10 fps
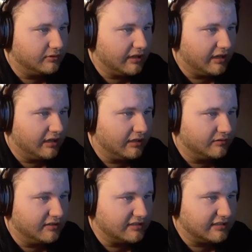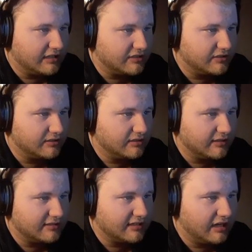At least that's
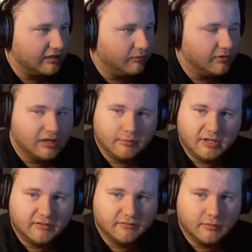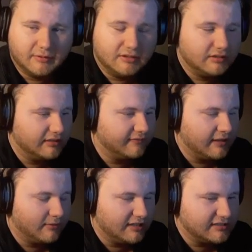kind of what I make from it, if
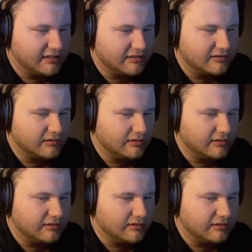that makes sense.